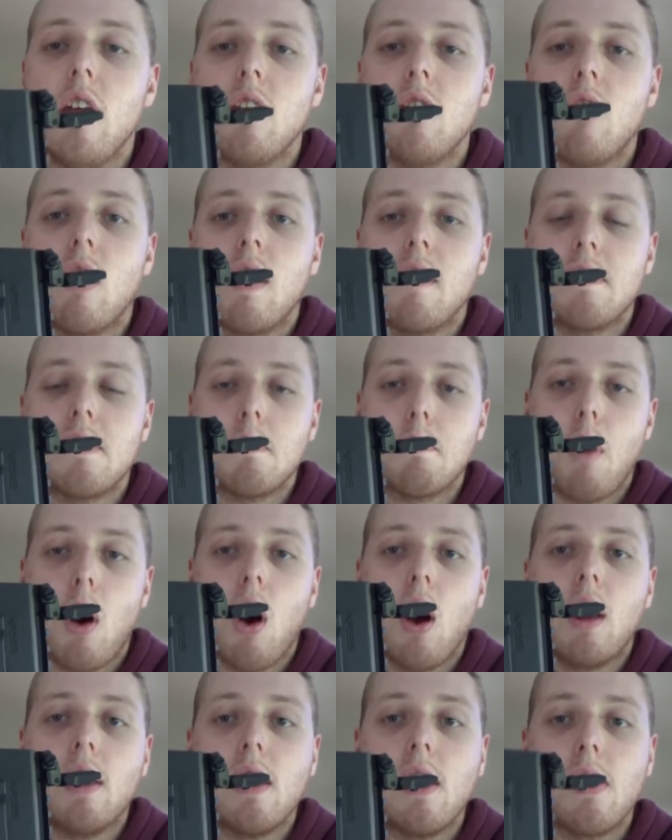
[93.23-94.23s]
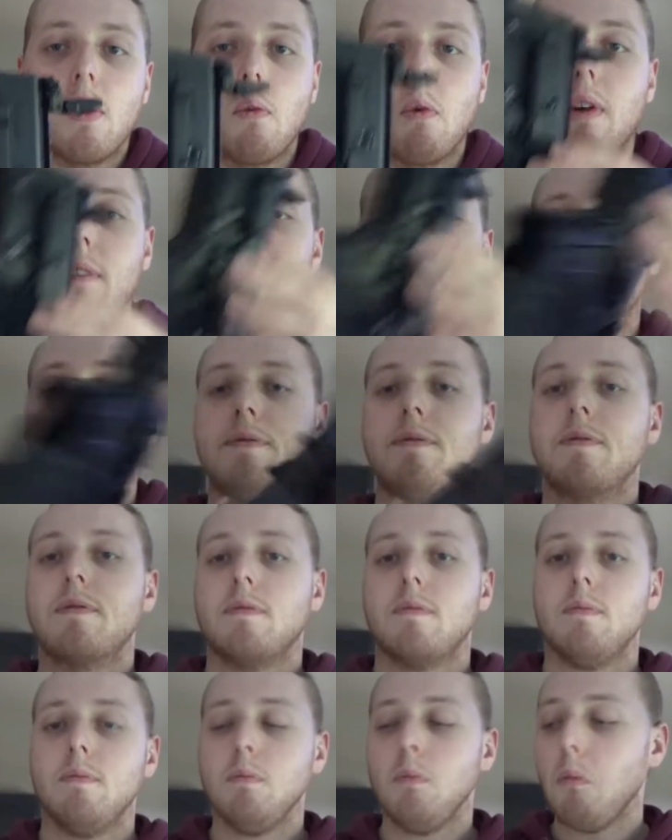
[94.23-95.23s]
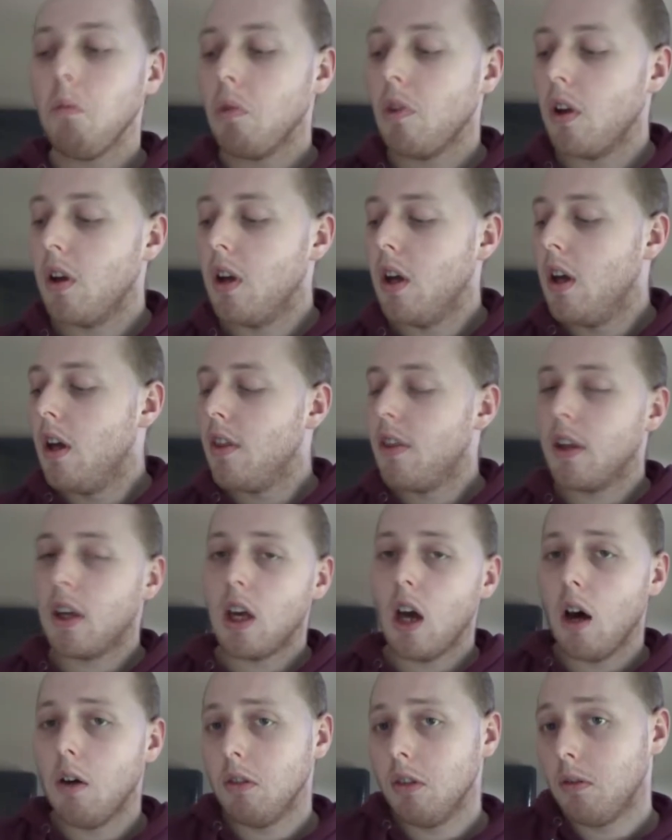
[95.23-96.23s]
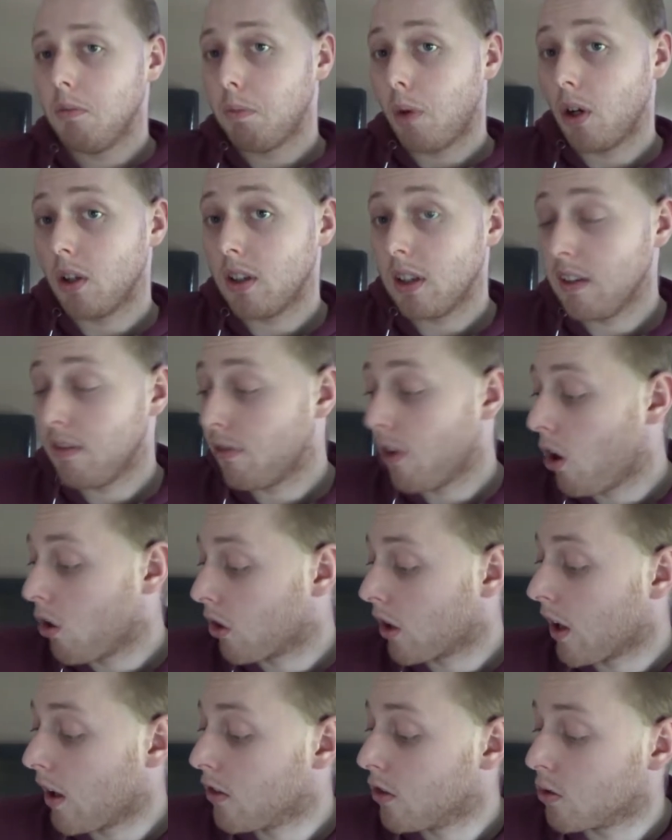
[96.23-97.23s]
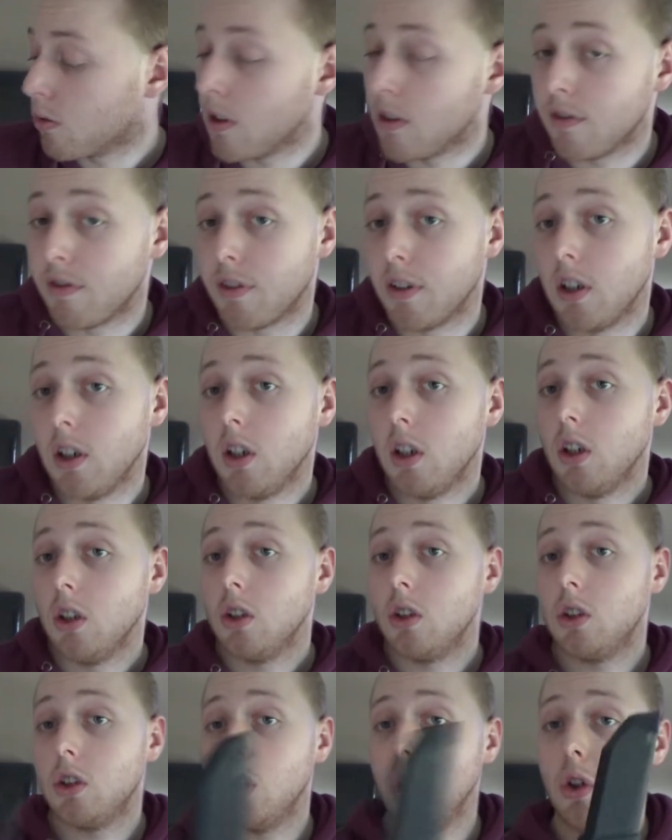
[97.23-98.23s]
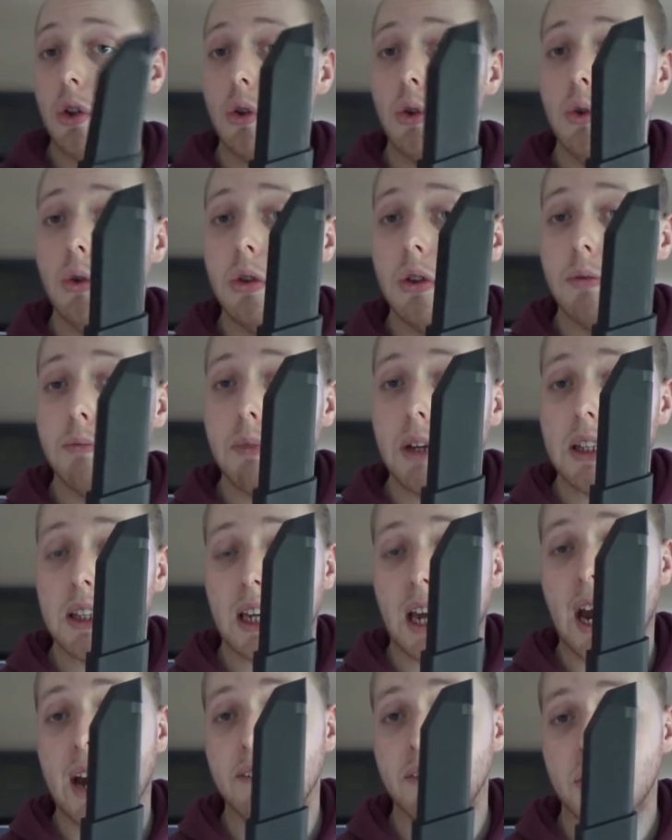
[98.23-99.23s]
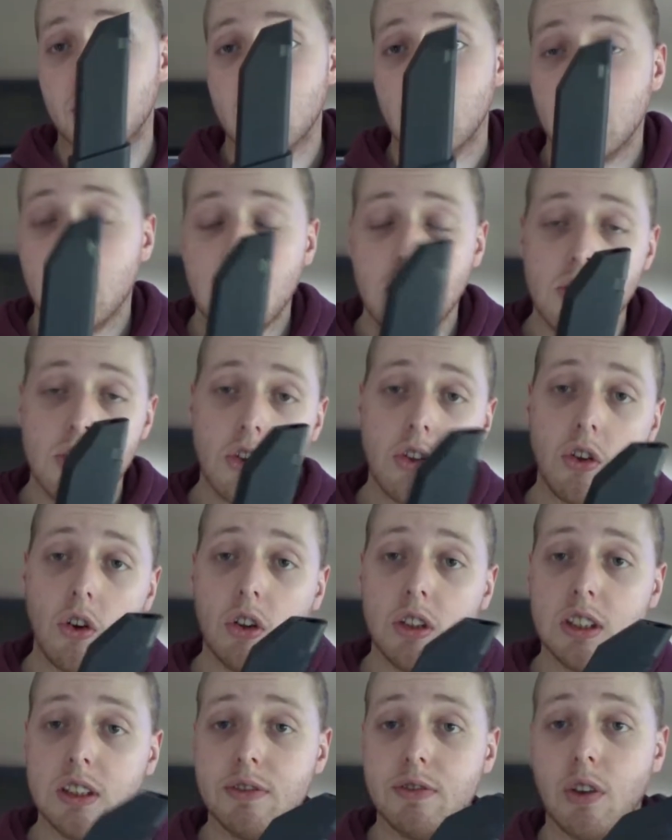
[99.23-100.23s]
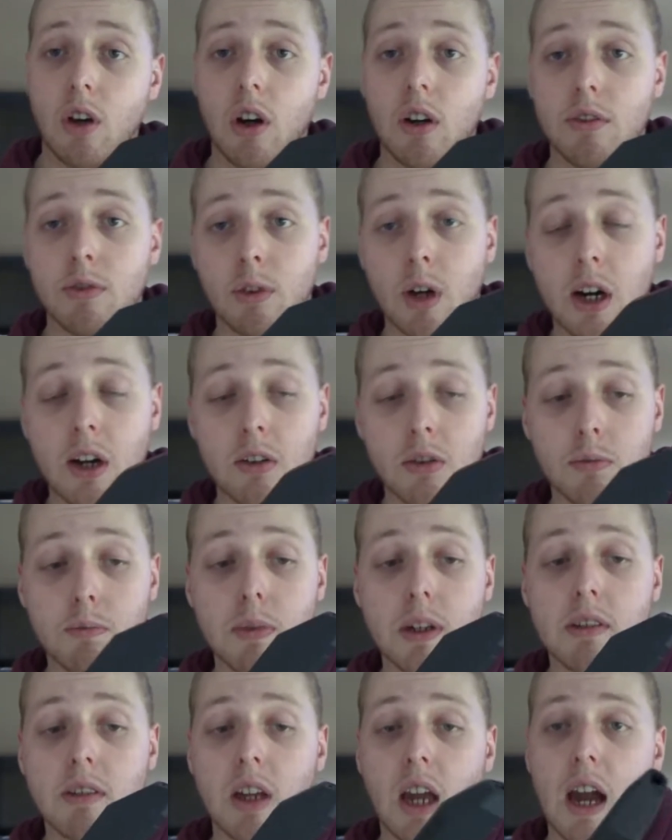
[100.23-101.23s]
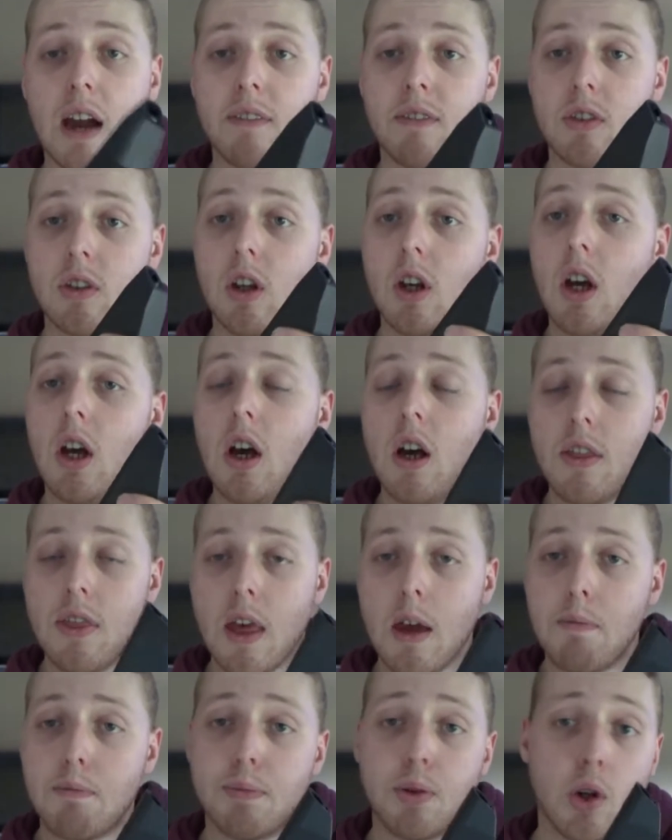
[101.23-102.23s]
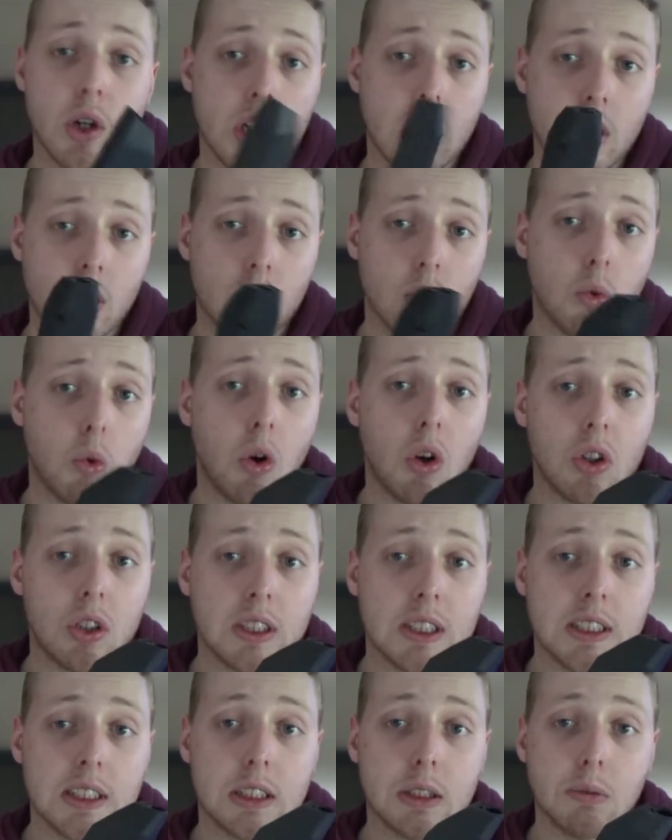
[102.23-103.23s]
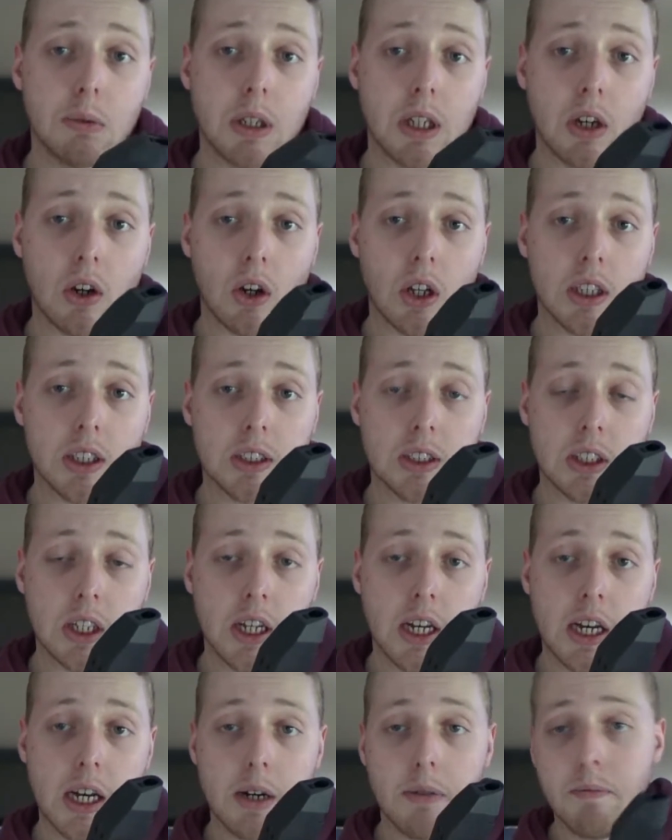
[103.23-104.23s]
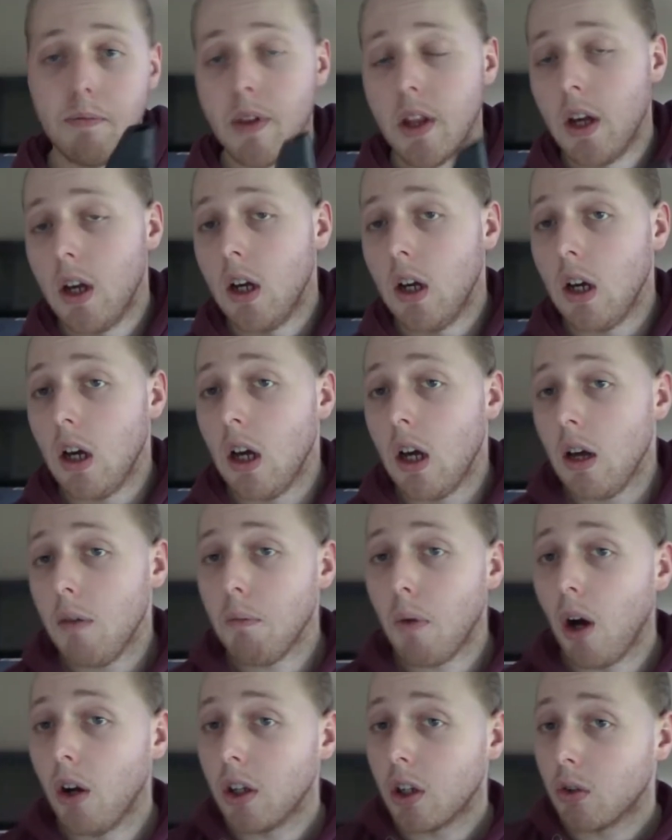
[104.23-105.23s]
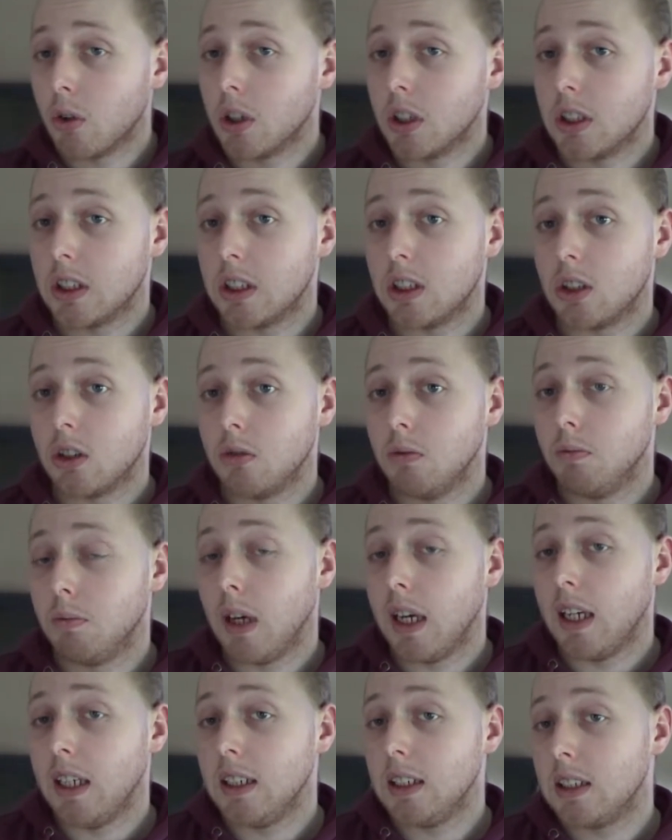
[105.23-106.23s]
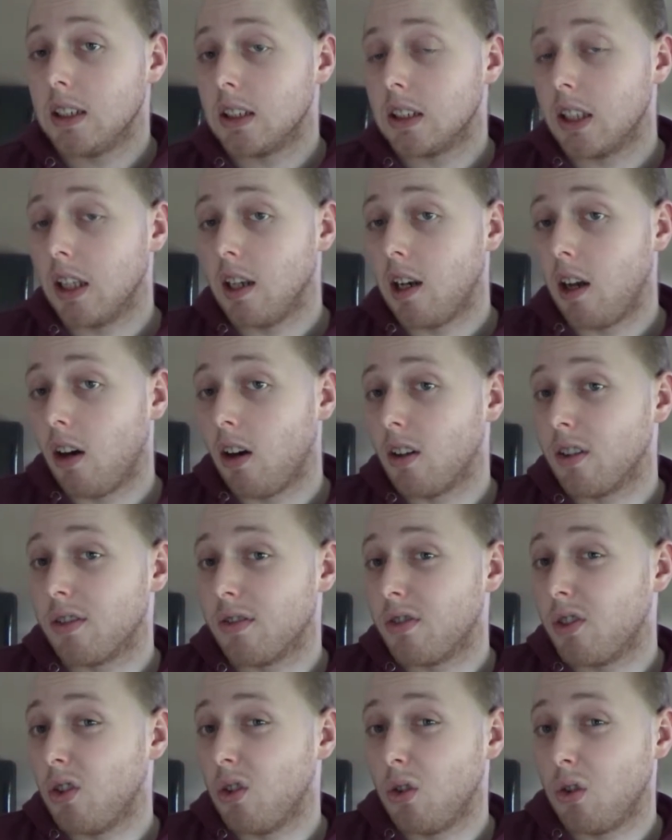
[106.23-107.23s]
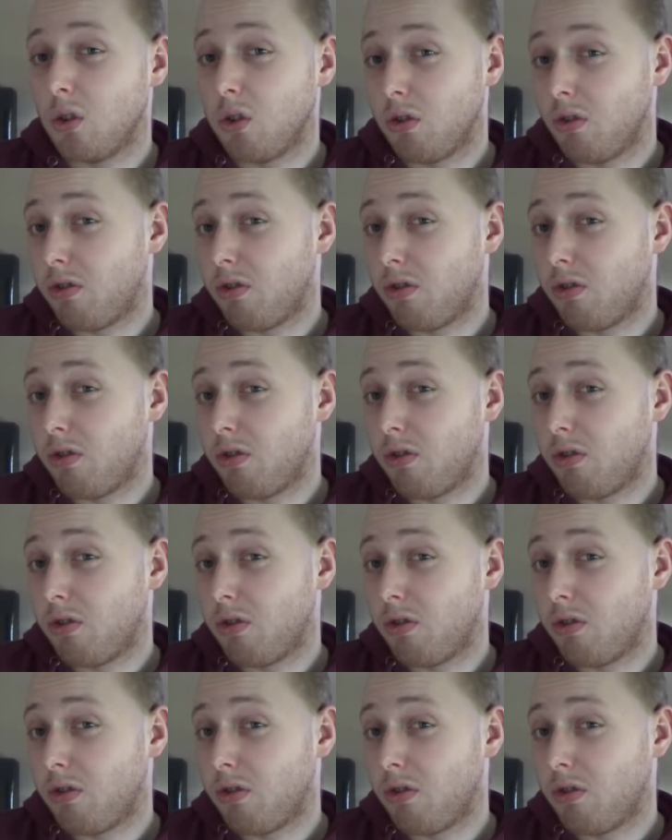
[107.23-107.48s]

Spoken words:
then you'll have to buy another one. The gun by default comes with two mid caps. These are 95 round mid caps. They're pretty good quality, to be honest. My only criticism is the last few,